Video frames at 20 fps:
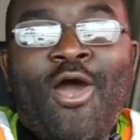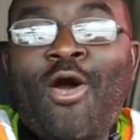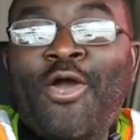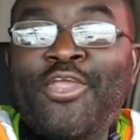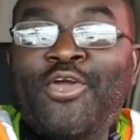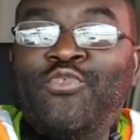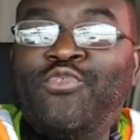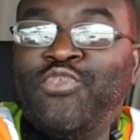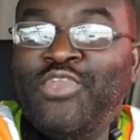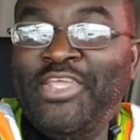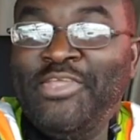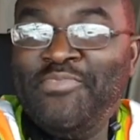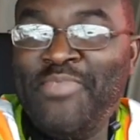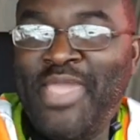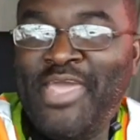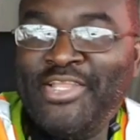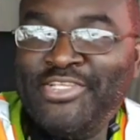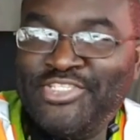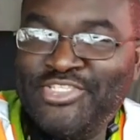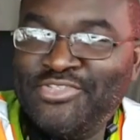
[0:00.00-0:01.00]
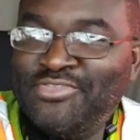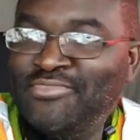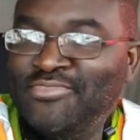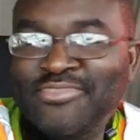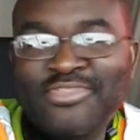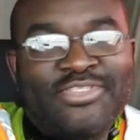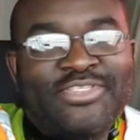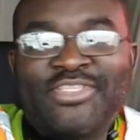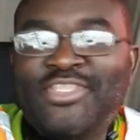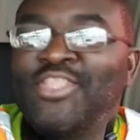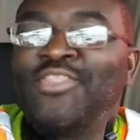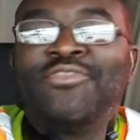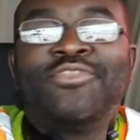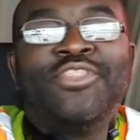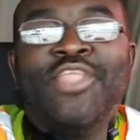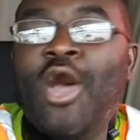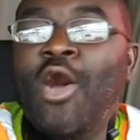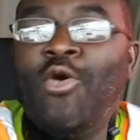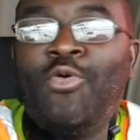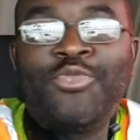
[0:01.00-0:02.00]
your fleet manager.
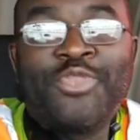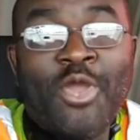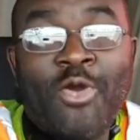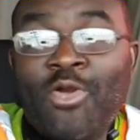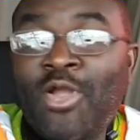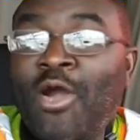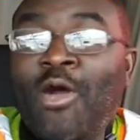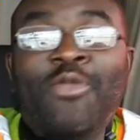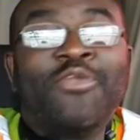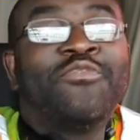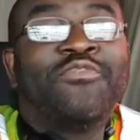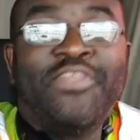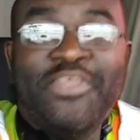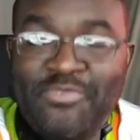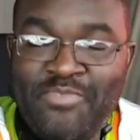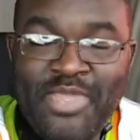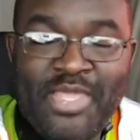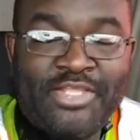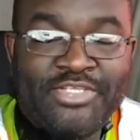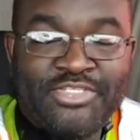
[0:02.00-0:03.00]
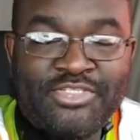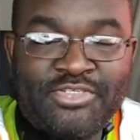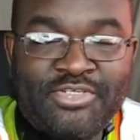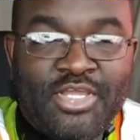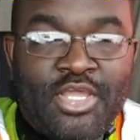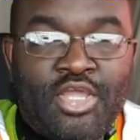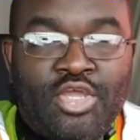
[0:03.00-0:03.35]
No, don't call your fleet manager.